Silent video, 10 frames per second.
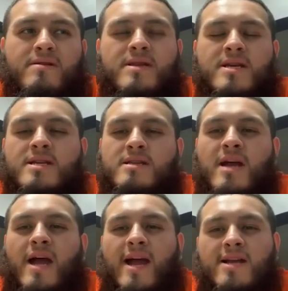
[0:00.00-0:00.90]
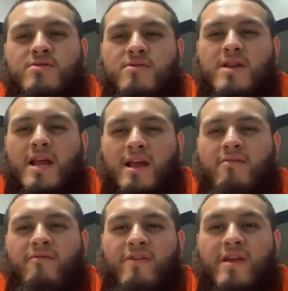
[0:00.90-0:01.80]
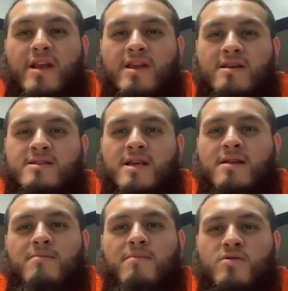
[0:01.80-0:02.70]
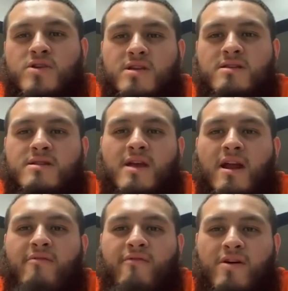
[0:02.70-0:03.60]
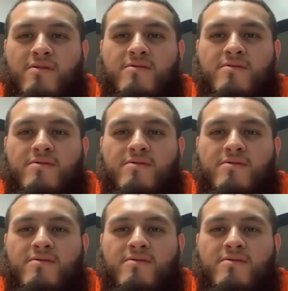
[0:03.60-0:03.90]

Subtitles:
the actual like feelings and emotions that I felt,